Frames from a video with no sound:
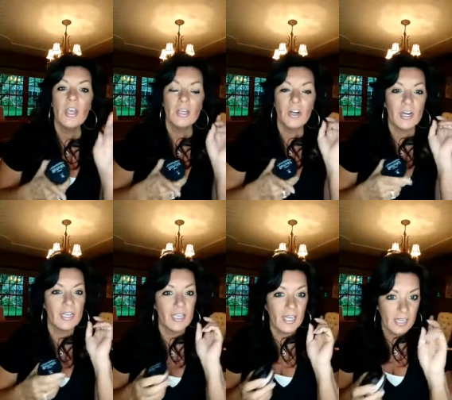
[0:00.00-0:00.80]
you're going
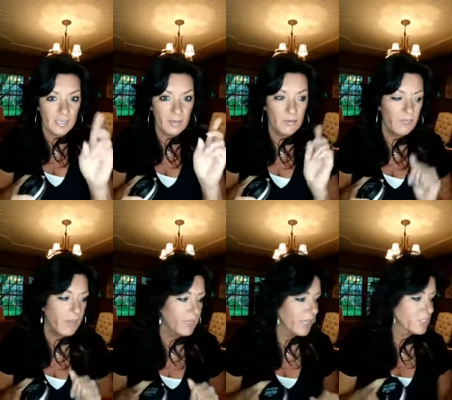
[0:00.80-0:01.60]
to get a liquid
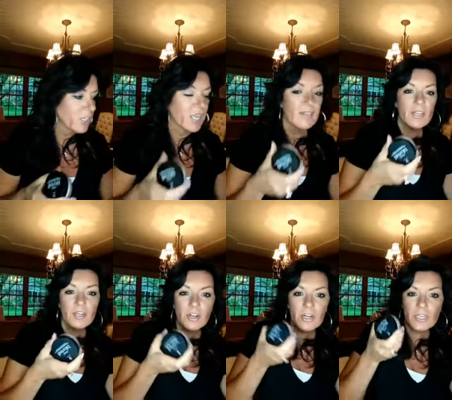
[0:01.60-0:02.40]
foundation and then
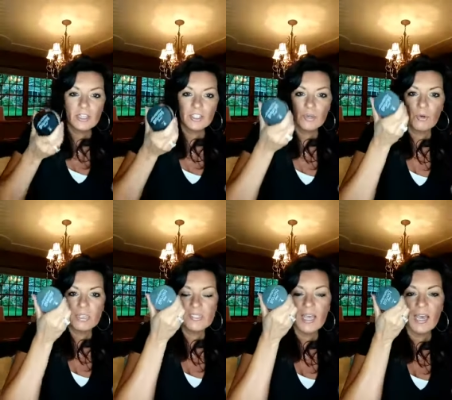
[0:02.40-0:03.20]
you're going to get a
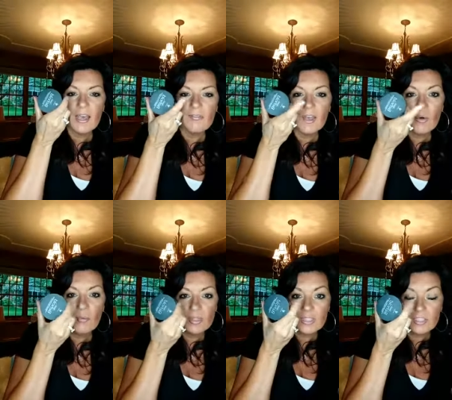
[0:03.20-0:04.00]
choice of
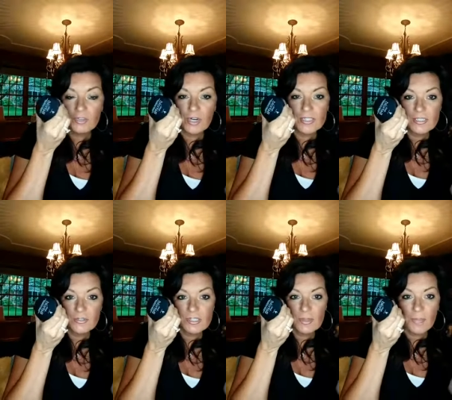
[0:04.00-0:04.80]
with this
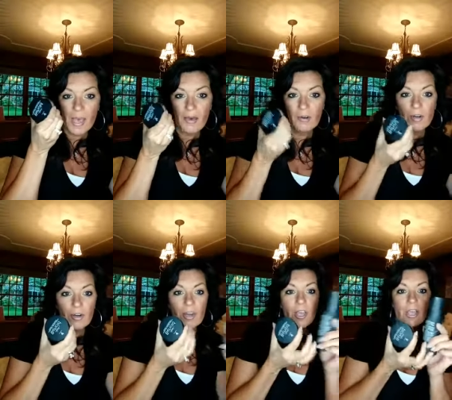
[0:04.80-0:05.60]
translucent powder